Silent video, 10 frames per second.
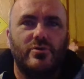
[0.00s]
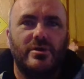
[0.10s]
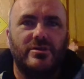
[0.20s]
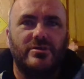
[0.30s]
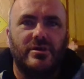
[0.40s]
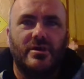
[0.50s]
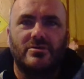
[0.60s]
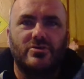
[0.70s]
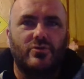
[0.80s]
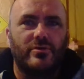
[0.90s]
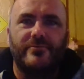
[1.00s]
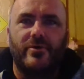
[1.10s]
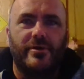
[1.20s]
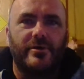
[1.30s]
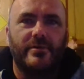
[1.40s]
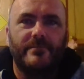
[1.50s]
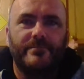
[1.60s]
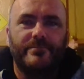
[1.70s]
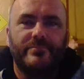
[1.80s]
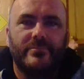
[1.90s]
anything on Storyfire.
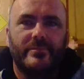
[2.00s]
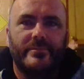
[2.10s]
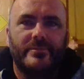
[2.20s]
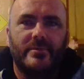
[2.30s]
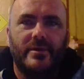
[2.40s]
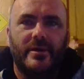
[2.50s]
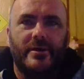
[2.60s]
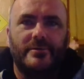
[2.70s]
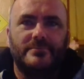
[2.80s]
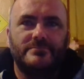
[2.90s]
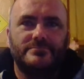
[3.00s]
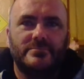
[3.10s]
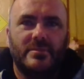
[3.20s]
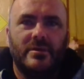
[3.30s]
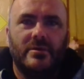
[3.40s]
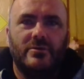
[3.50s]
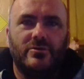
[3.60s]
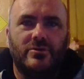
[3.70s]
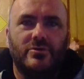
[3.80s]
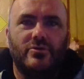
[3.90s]
Yeah, you
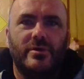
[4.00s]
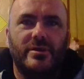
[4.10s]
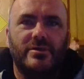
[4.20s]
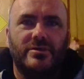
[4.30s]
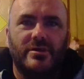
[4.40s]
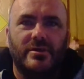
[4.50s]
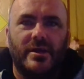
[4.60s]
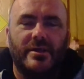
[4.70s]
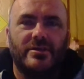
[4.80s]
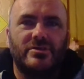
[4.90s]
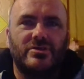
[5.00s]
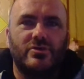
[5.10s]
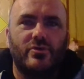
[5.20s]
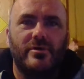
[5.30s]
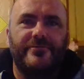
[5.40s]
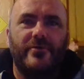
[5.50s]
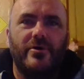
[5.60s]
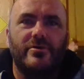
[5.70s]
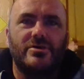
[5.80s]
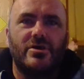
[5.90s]
can do anything. And a
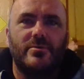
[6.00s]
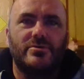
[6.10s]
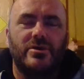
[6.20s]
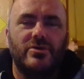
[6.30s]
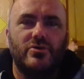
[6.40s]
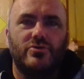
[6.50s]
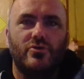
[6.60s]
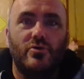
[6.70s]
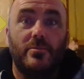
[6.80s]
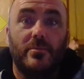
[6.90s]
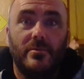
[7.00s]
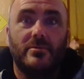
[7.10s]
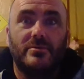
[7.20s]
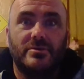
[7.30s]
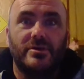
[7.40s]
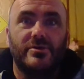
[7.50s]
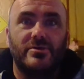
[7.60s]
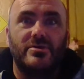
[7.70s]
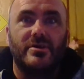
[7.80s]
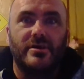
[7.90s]
Storyfire is almost like YouTube.
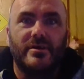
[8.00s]
Seriously.